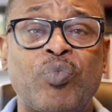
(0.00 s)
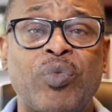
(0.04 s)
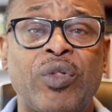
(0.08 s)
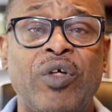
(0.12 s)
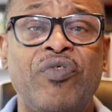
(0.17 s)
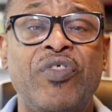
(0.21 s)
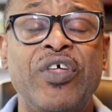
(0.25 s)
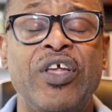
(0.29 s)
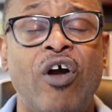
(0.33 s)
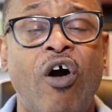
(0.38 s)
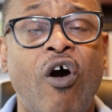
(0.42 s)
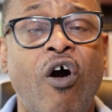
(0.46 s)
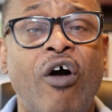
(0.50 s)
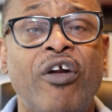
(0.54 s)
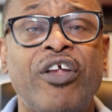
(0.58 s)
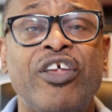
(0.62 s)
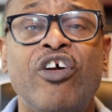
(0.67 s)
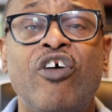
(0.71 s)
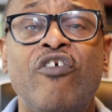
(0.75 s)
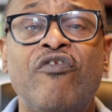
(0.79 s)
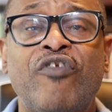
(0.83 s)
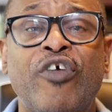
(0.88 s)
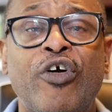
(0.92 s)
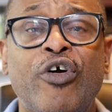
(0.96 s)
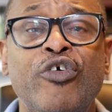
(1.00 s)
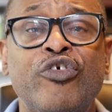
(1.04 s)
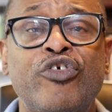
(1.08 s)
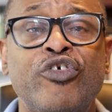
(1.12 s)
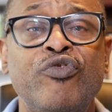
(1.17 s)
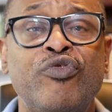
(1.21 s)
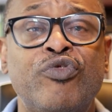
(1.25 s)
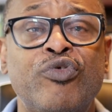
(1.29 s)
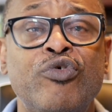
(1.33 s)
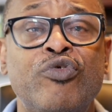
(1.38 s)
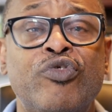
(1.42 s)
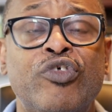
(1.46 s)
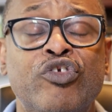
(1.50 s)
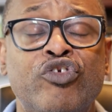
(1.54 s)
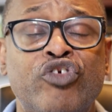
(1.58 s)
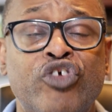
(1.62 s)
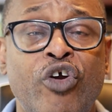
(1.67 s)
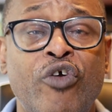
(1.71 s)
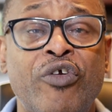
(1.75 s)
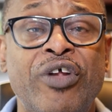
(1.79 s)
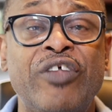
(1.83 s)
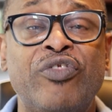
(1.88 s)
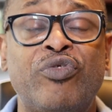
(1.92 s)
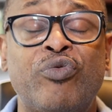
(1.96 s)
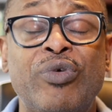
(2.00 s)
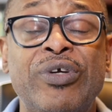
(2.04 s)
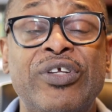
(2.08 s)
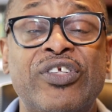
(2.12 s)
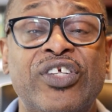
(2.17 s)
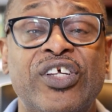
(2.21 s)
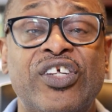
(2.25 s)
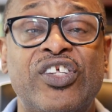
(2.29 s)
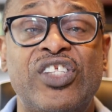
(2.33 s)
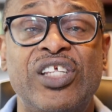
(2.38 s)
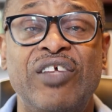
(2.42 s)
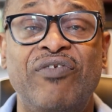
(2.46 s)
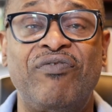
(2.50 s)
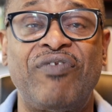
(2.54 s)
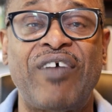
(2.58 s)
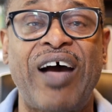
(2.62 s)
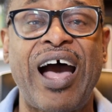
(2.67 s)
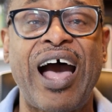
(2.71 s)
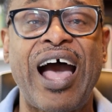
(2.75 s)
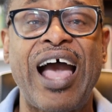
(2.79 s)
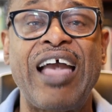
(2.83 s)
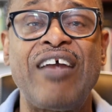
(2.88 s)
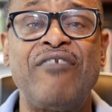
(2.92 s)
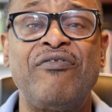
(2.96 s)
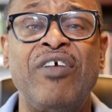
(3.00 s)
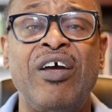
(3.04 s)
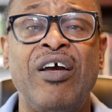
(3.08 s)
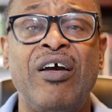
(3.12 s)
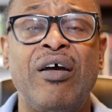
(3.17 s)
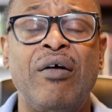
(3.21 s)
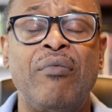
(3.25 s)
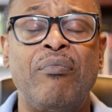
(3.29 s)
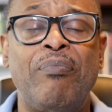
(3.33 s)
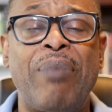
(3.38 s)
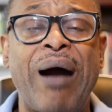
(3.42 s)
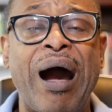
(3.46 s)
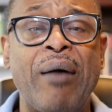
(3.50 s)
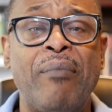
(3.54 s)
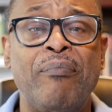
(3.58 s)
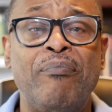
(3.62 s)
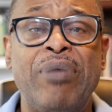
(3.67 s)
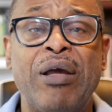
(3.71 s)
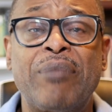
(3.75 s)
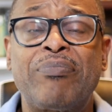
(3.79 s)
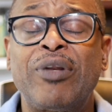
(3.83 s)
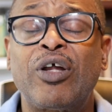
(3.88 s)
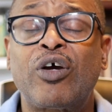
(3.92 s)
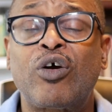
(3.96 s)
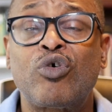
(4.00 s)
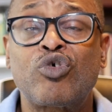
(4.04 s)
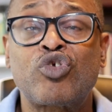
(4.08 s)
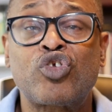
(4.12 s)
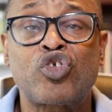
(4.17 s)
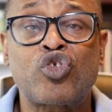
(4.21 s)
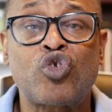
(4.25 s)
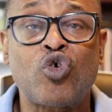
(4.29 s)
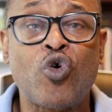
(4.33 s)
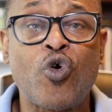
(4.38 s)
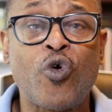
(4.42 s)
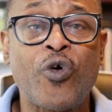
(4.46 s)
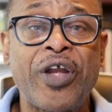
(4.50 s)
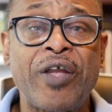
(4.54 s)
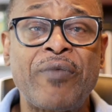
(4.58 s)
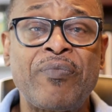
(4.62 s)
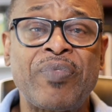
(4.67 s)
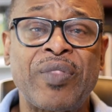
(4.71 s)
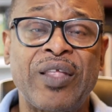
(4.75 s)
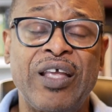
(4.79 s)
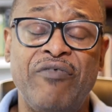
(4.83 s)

the audio version through the Journey 365 biblical story.